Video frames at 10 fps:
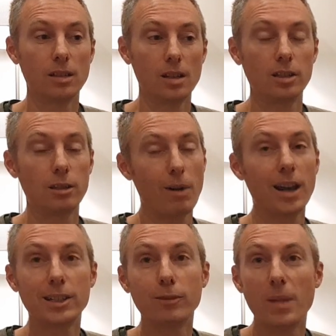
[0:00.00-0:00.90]
so there's
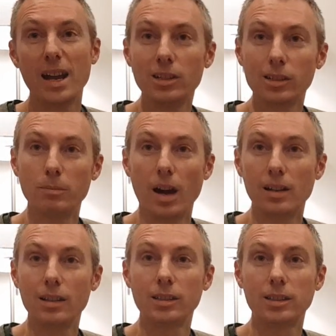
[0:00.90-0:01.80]
relative majors and
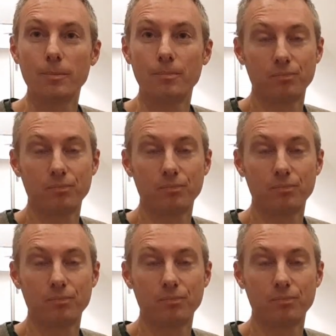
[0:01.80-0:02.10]
minors.